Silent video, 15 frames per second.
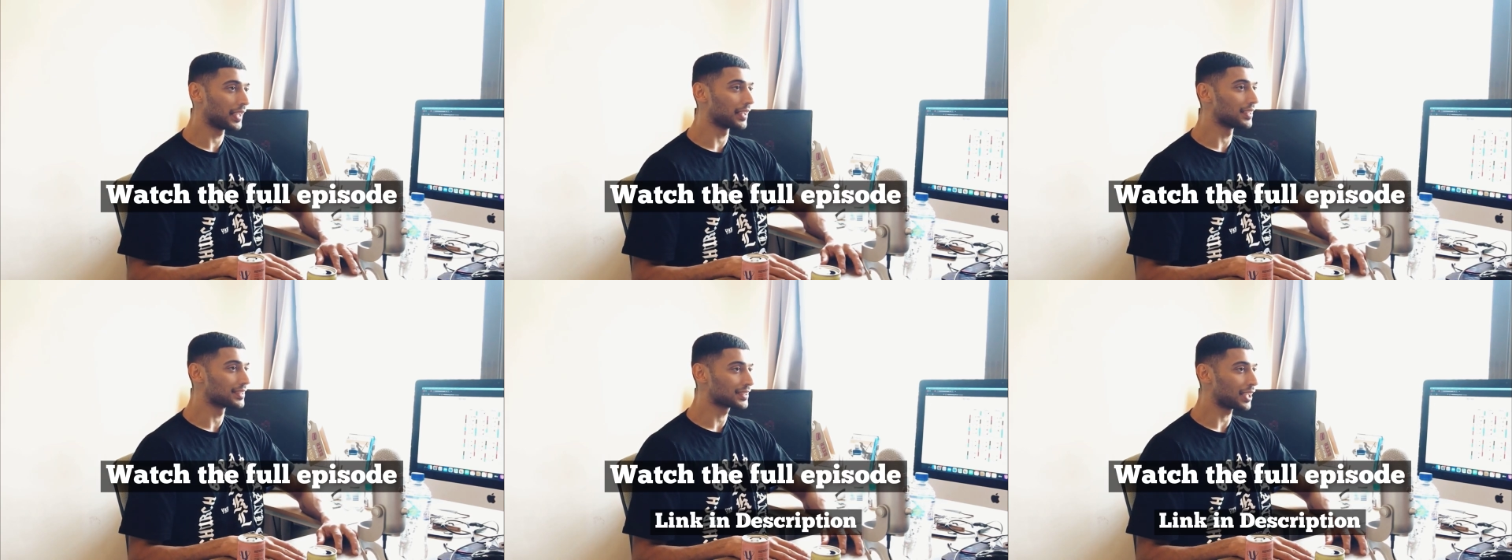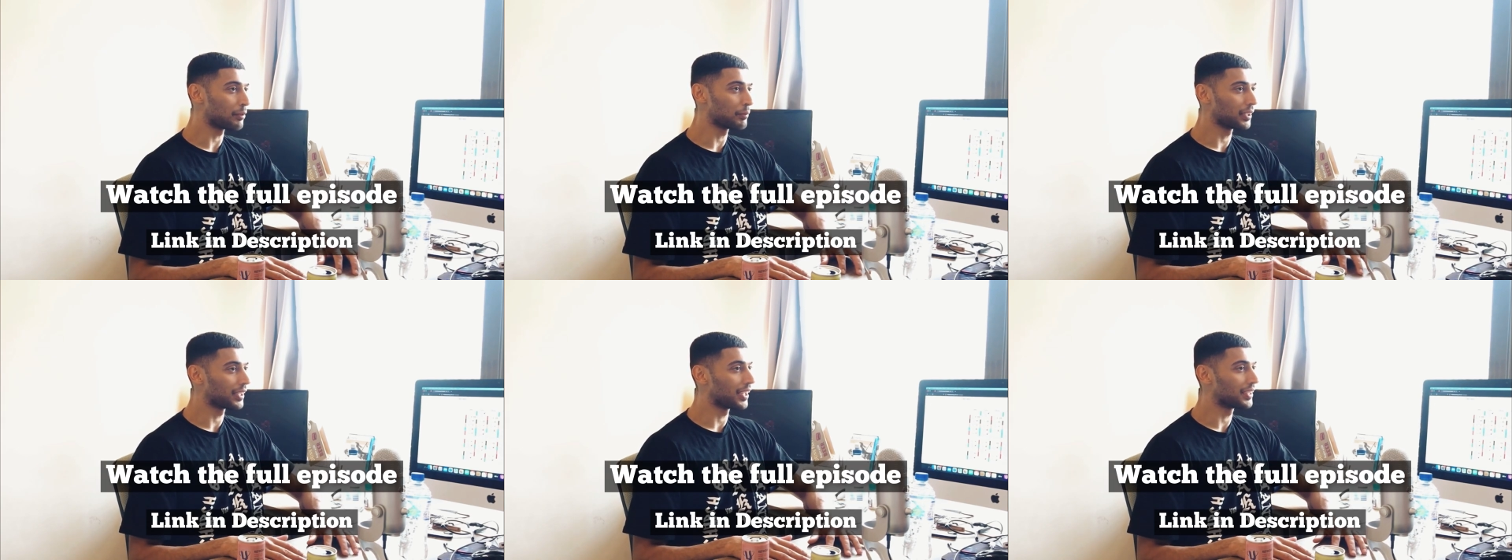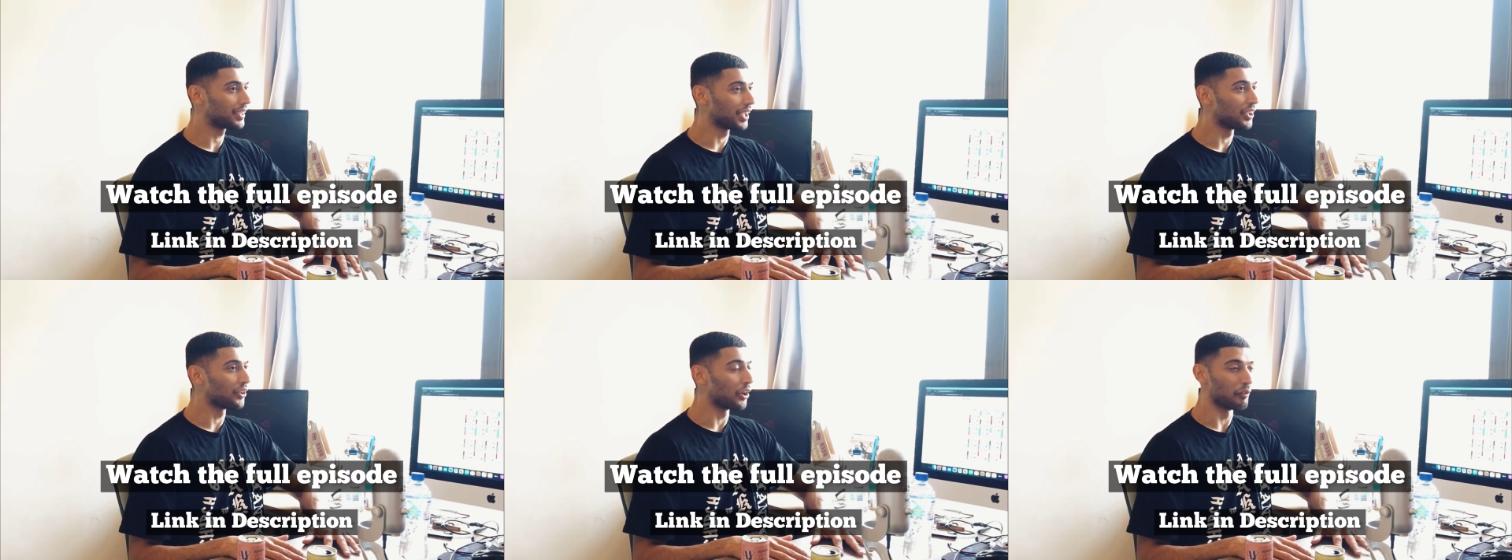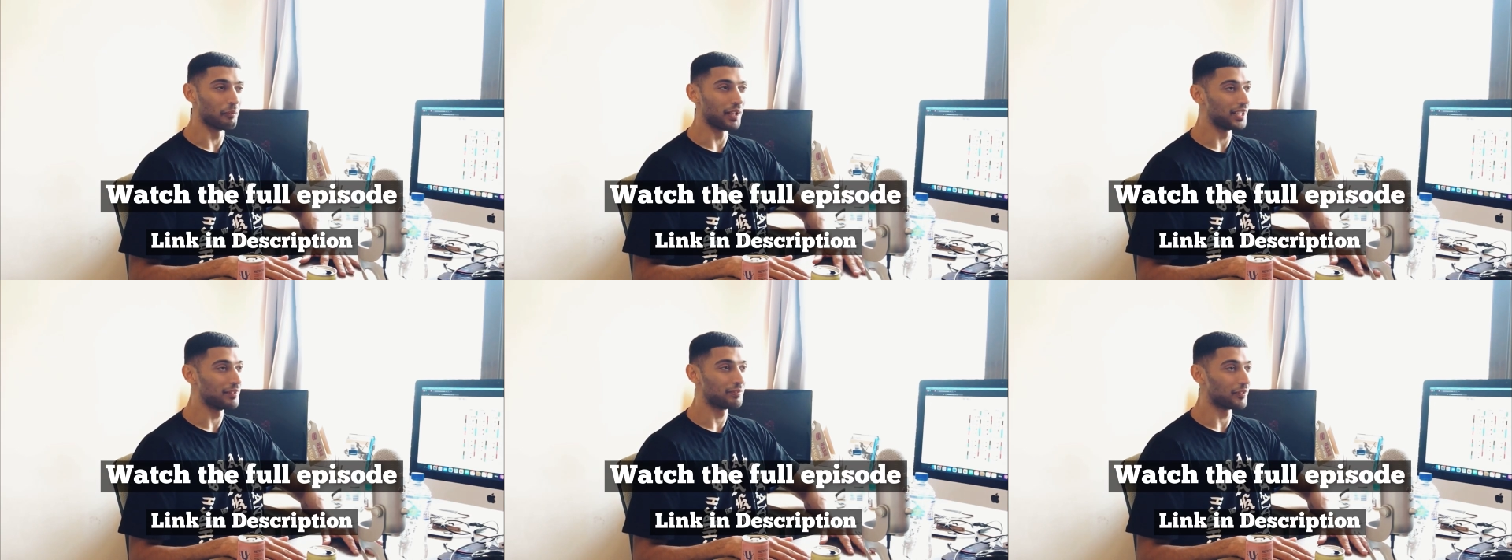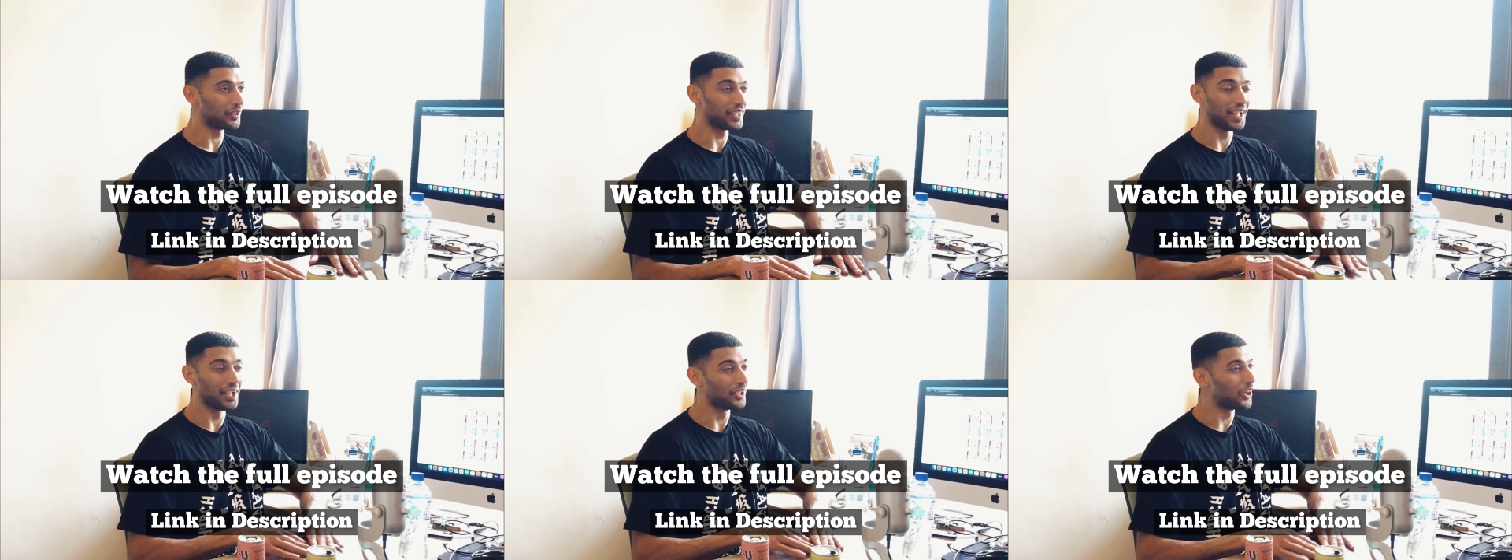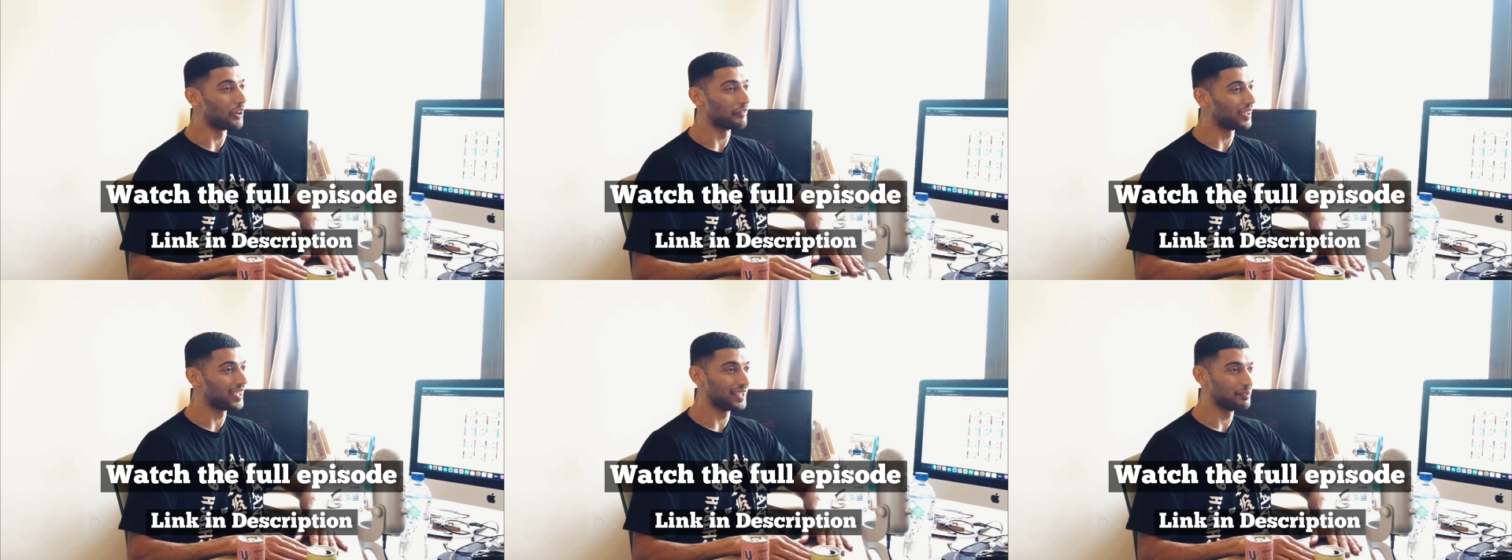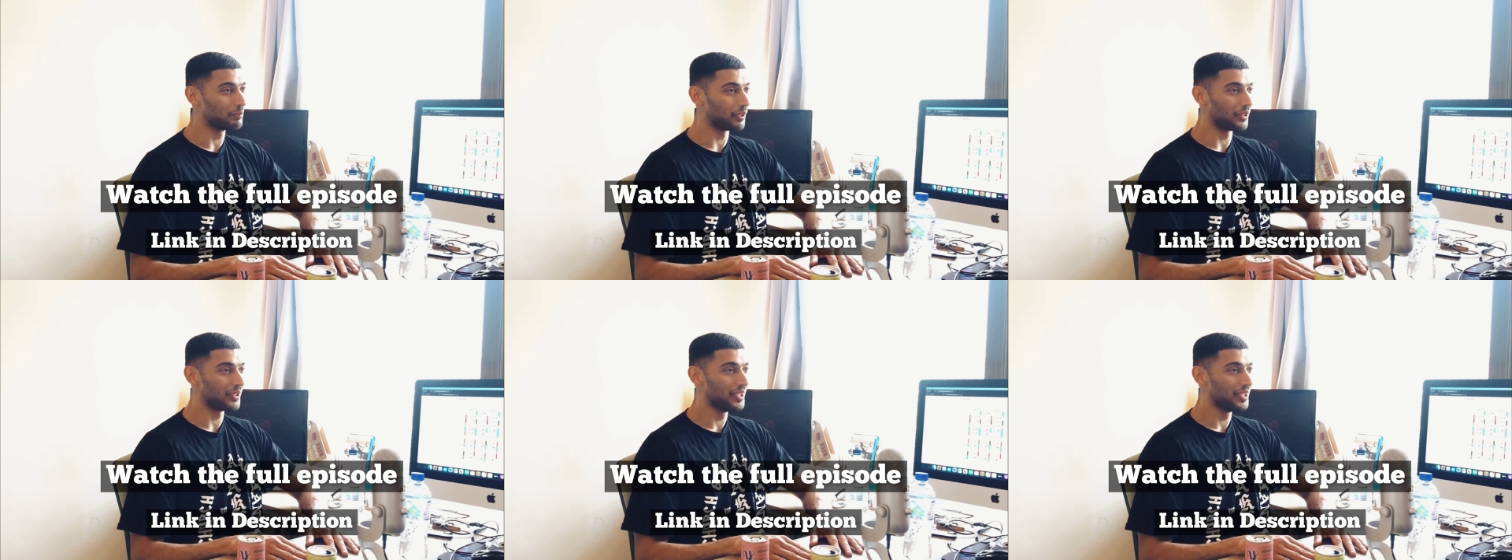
killers coming that they're not ready for. They're not ready yeah, for.